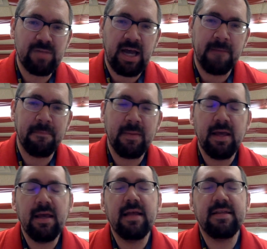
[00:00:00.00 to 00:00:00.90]
Okay?
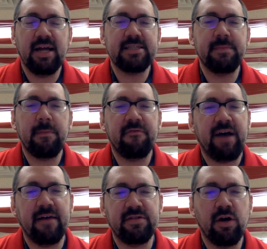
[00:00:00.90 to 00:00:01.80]
So that's Amendment
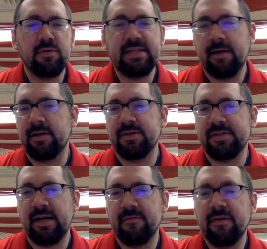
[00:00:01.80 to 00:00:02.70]
5. Don't tell on
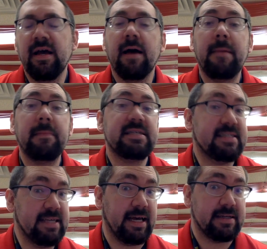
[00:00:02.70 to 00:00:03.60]
yourself. Amendment
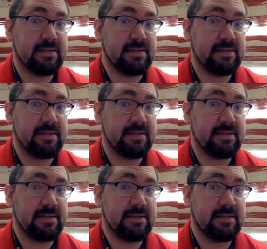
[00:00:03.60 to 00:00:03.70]
6.